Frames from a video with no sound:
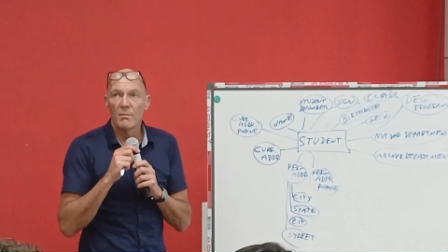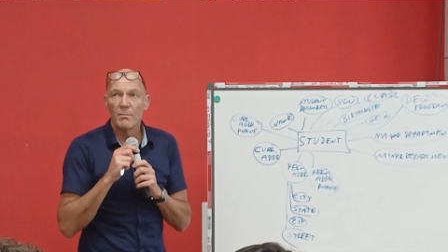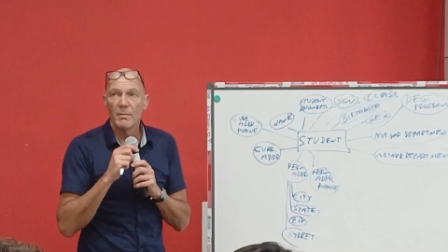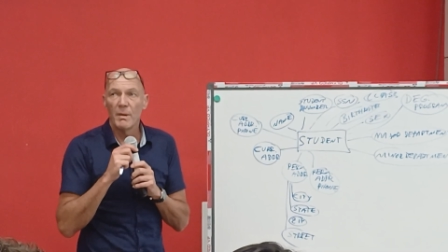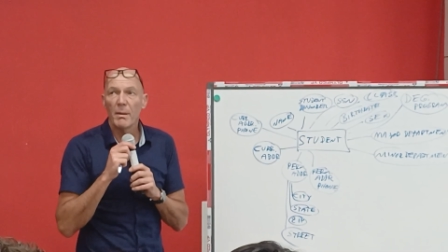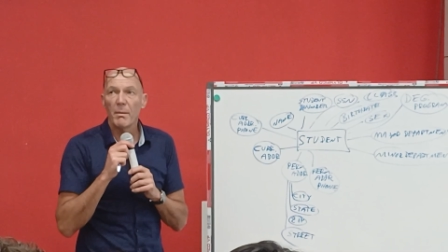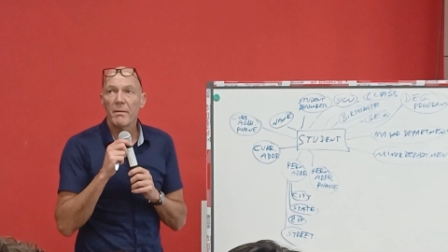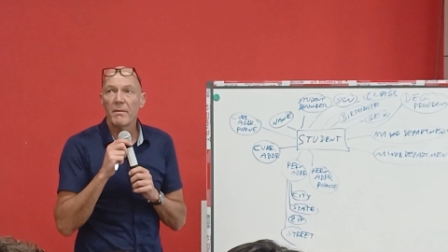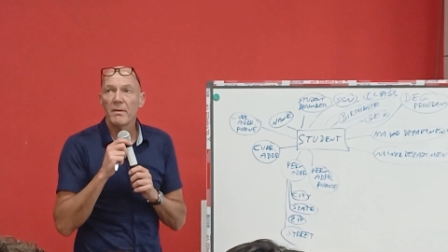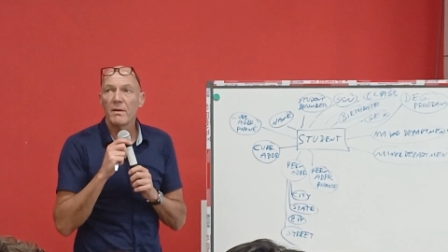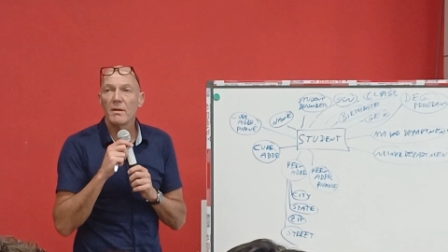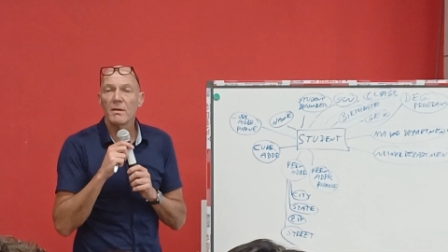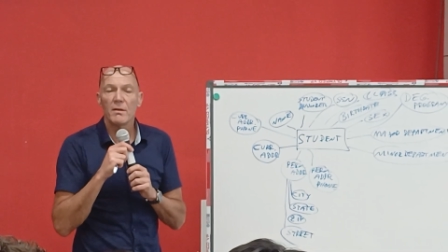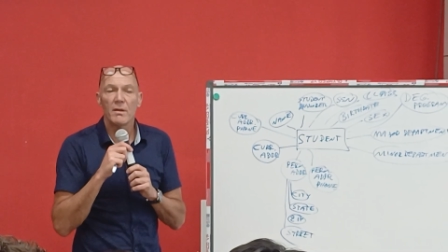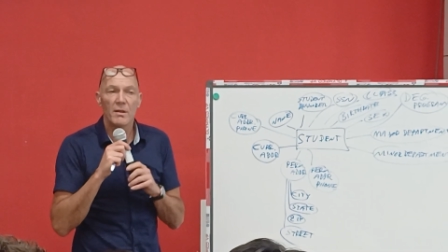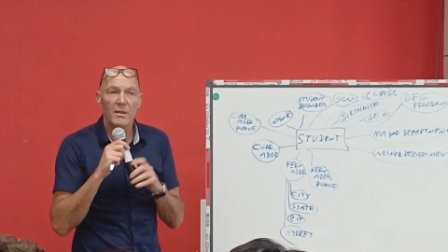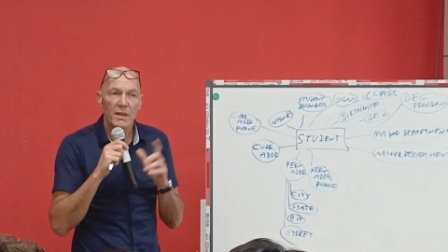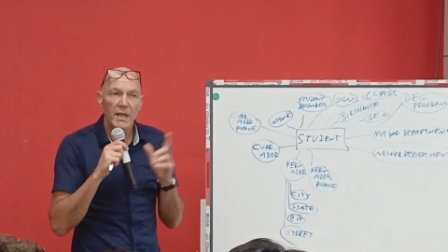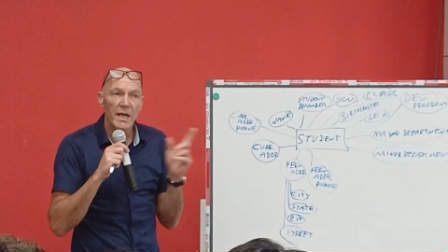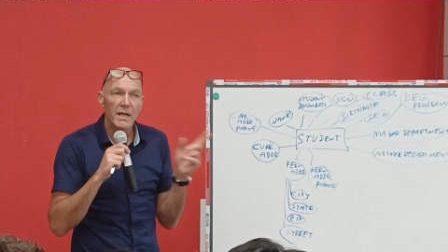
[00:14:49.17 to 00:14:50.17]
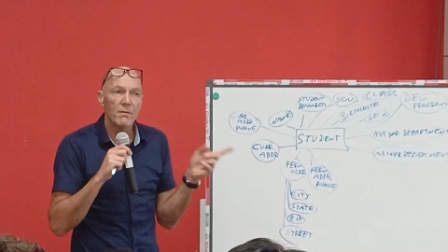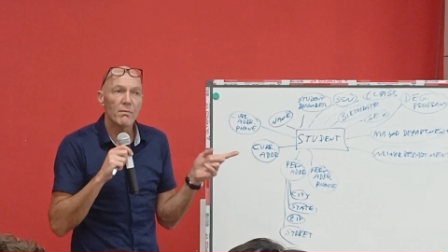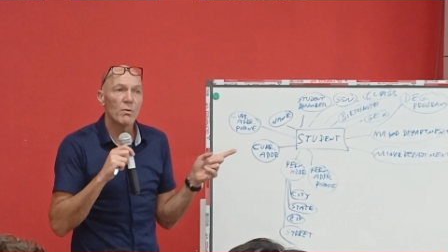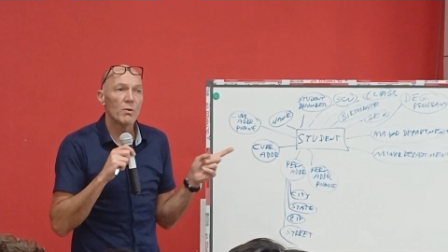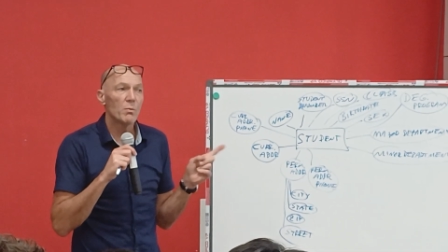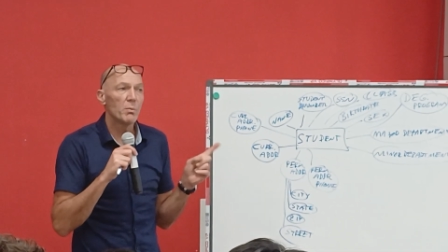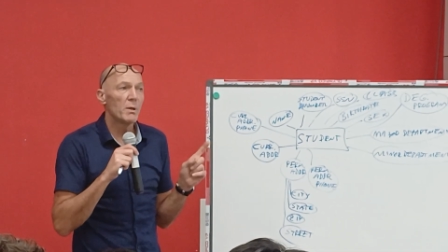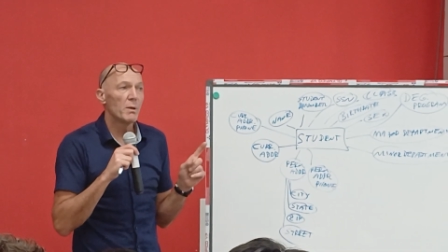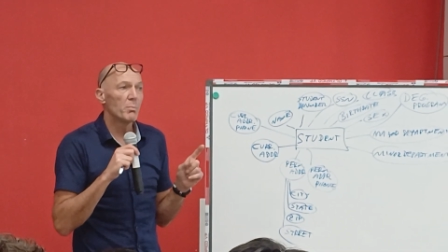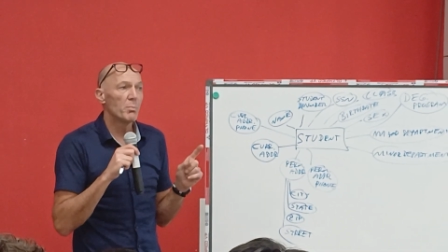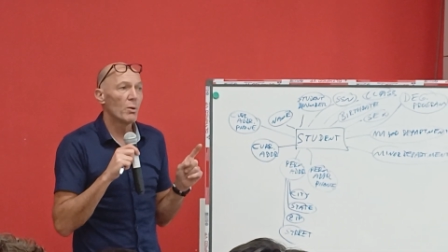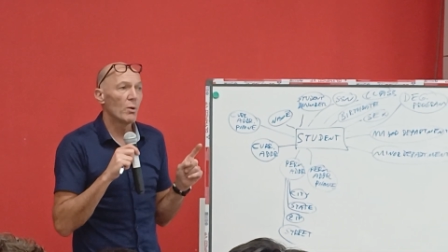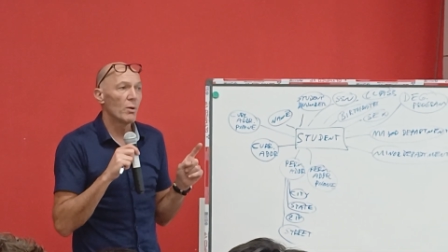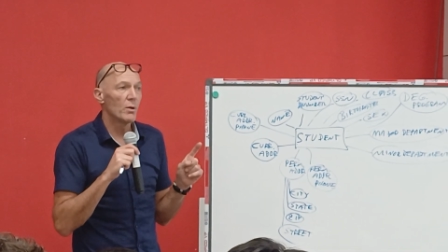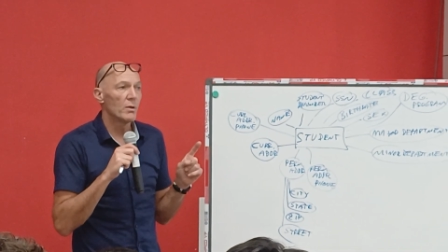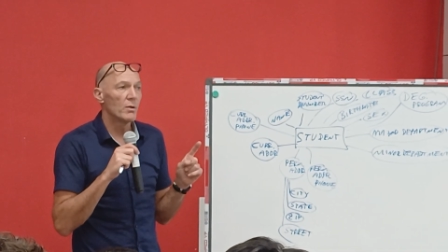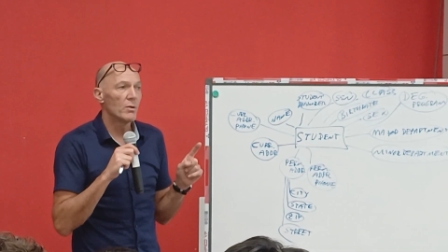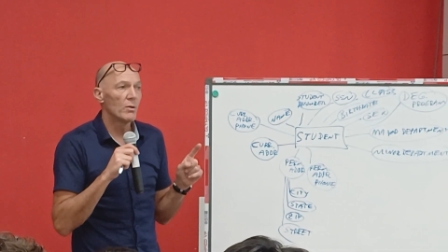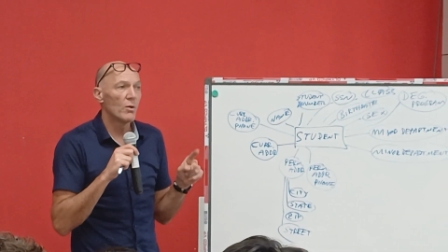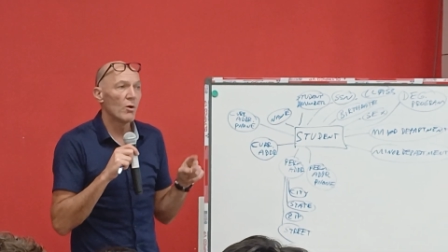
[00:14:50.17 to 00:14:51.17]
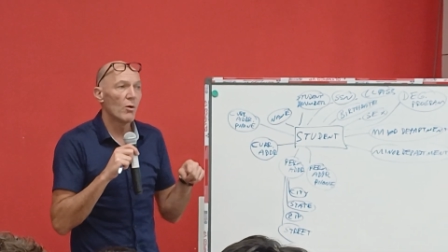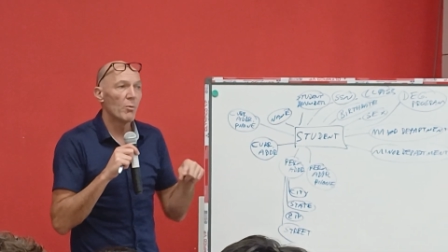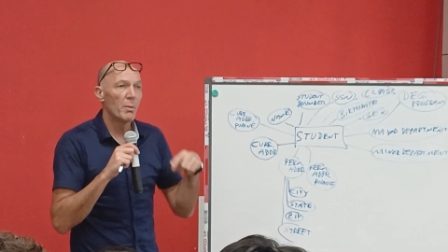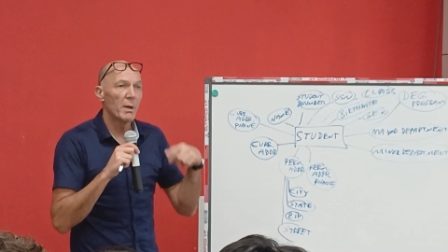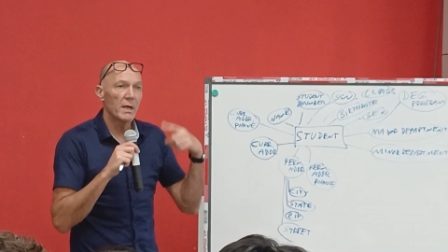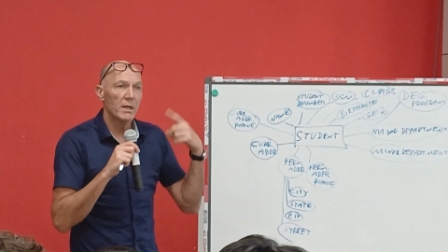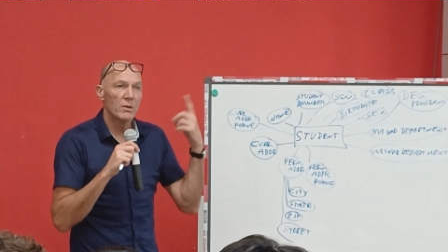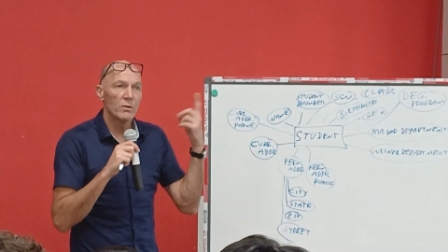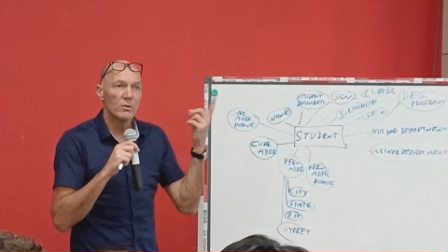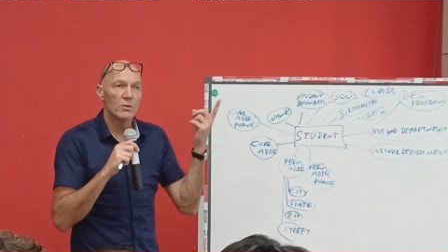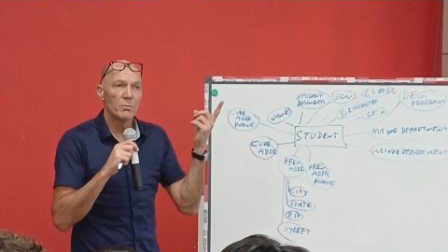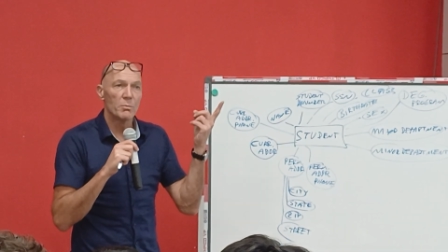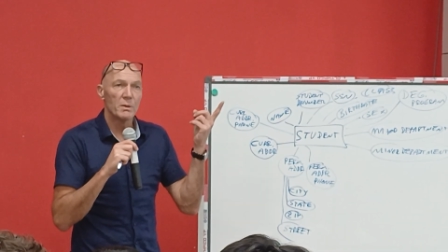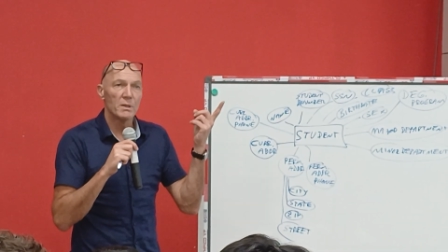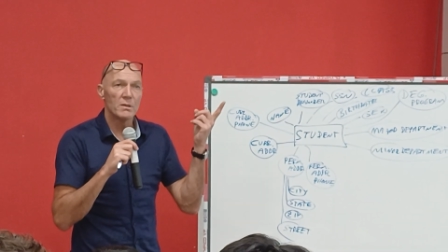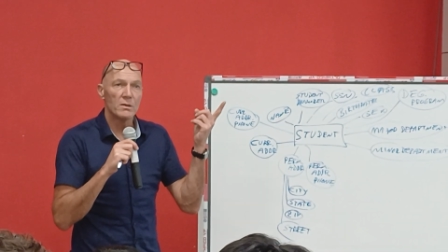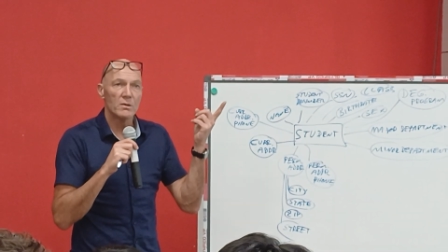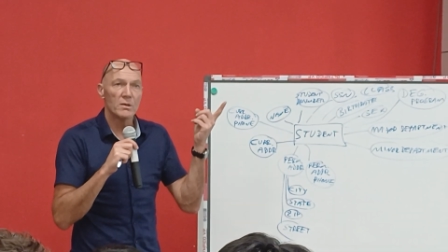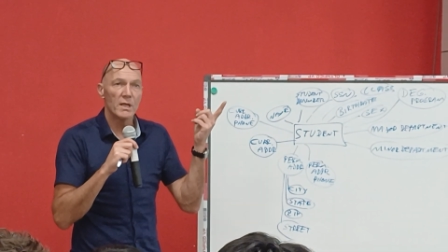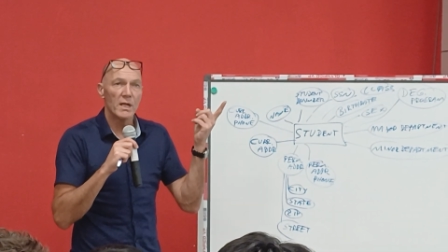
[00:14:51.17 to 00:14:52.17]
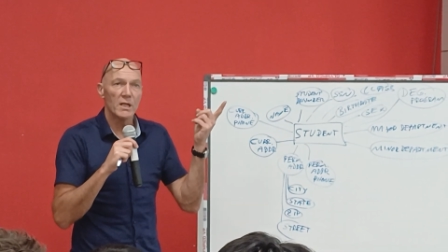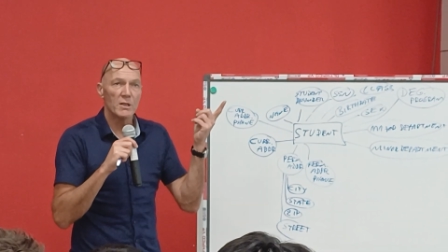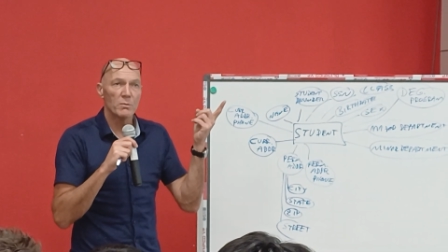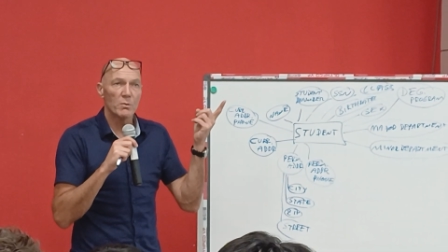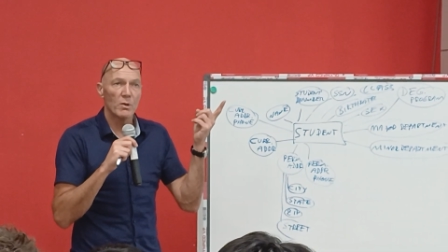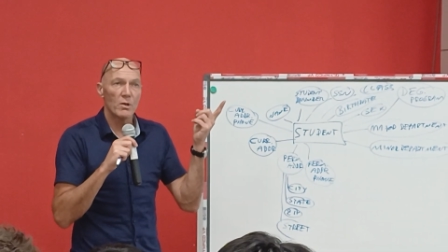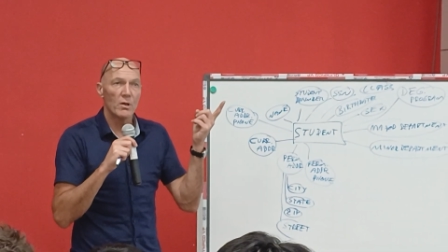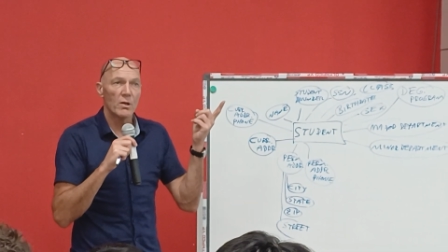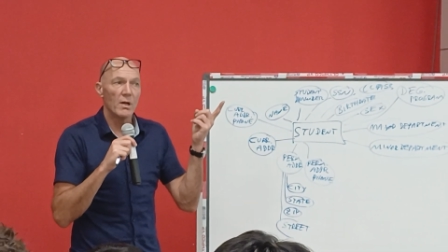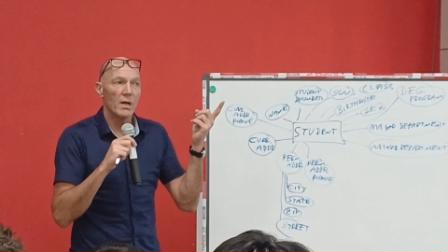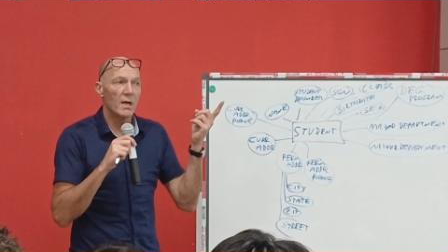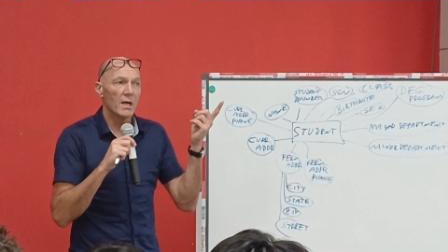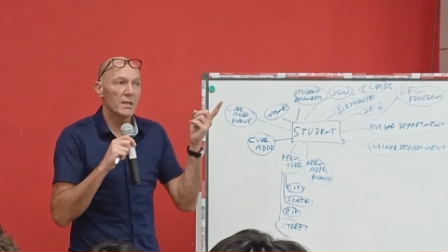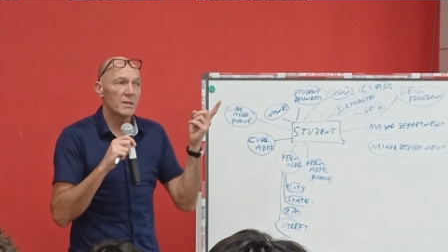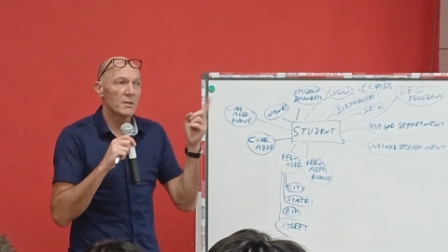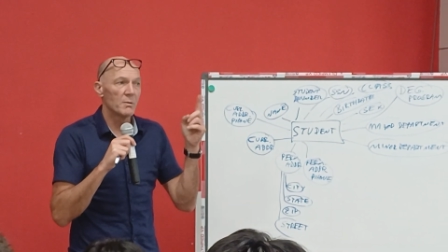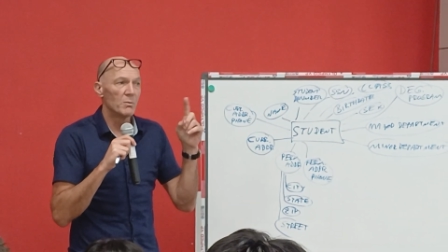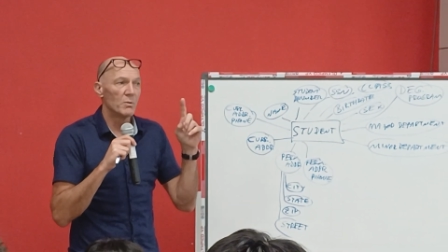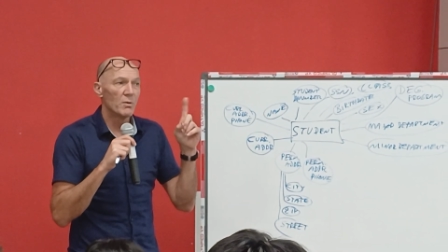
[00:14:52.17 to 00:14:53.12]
maybe that would be a point to go back to the business expert and ask him,